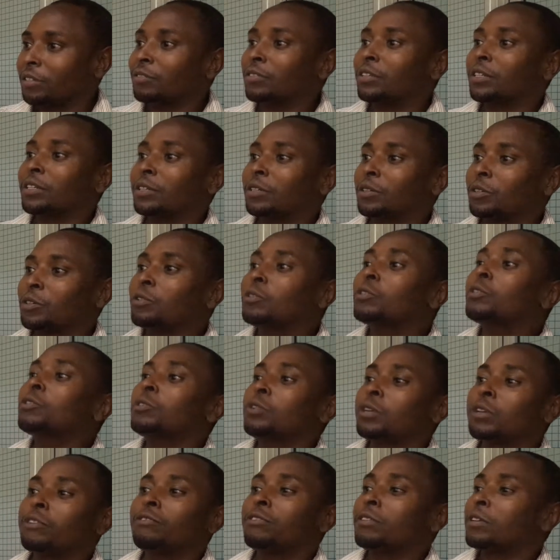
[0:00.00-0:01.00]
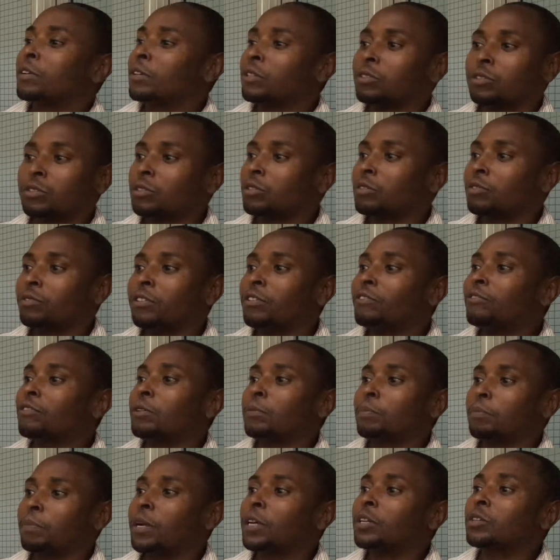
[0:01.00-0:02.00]
giving a sort of
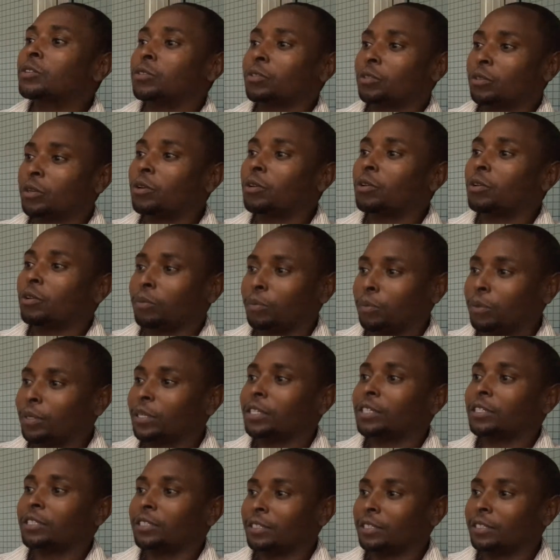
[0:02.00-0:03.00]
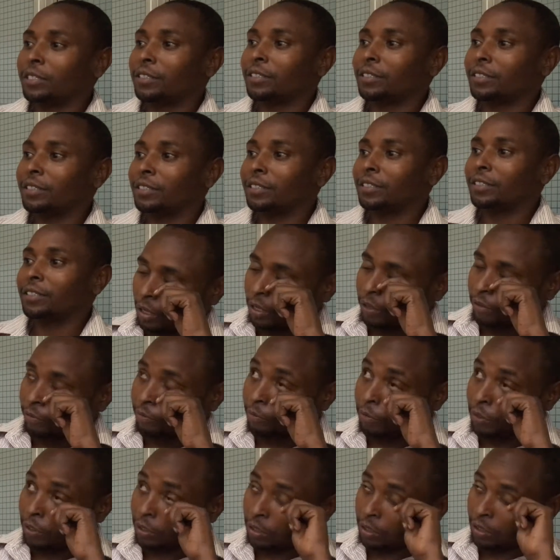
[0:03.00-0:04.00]
giving back to your community.
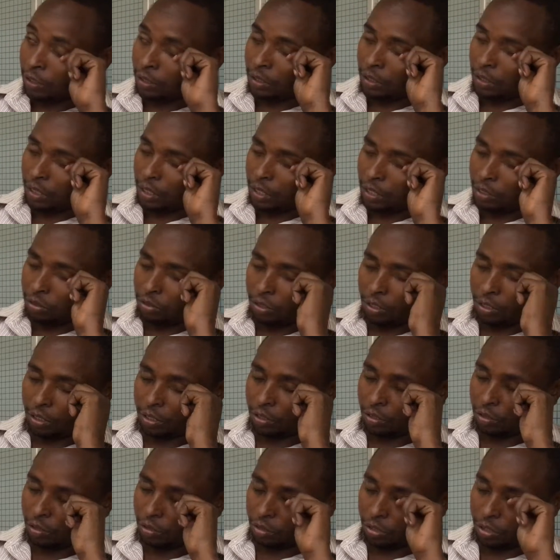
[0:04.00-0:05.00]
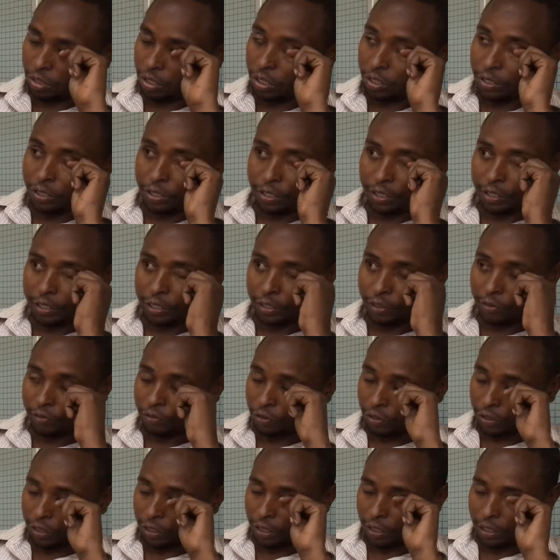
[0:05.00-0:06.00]
I've been actually concentrating
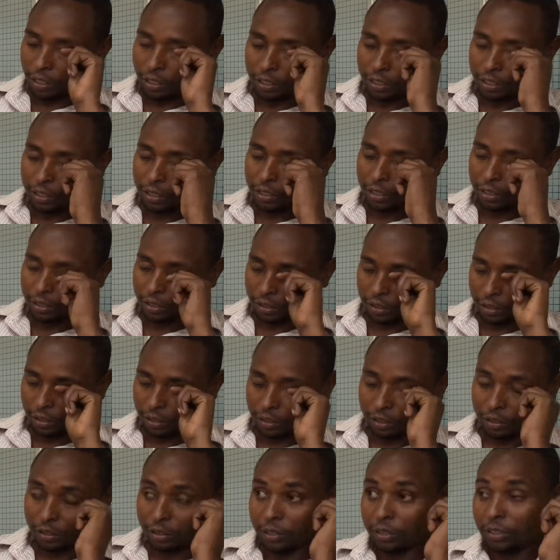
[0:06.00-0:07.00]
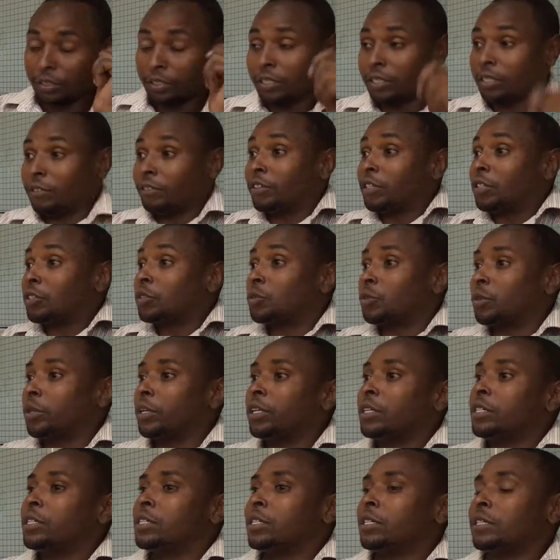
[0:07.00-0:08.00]
for the last 7 to
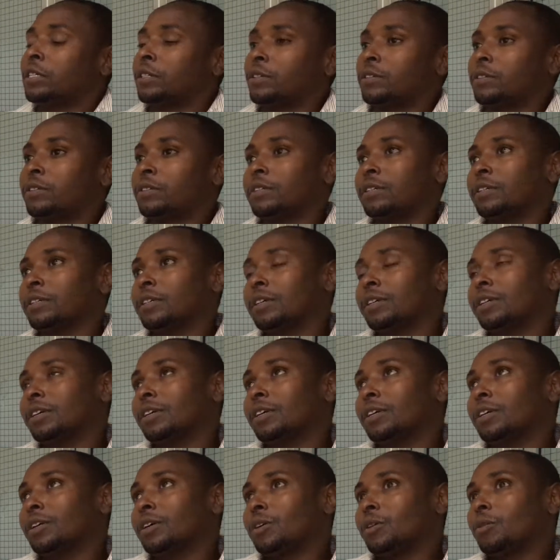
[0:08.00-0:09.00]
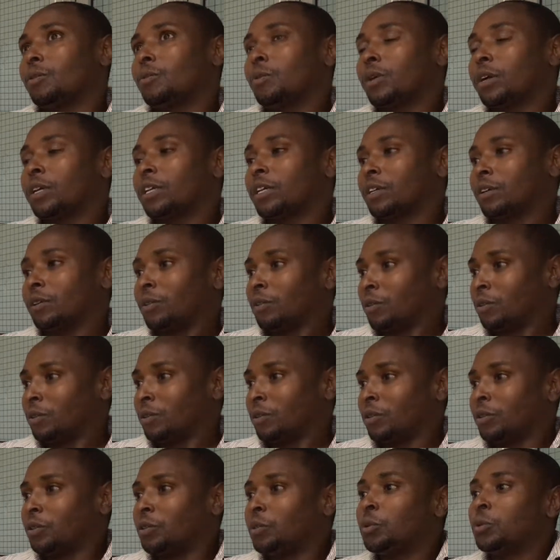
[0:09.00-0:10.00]
8 years, working
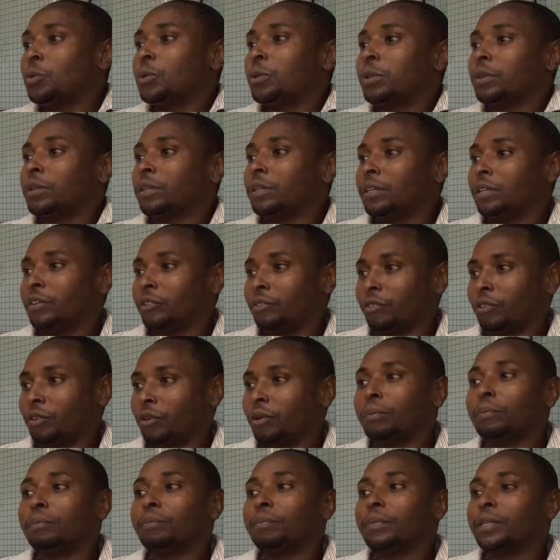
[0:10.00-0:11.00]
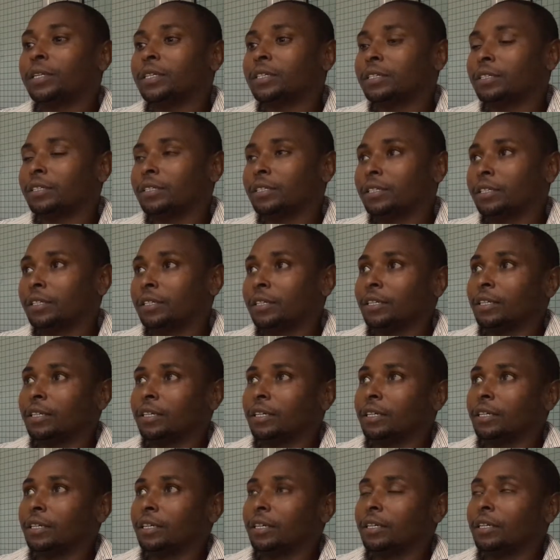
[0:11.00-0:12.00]
on youth development.
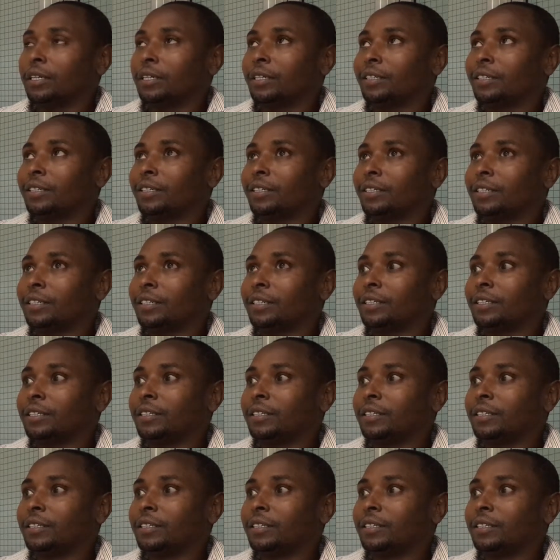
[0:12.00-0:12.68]
And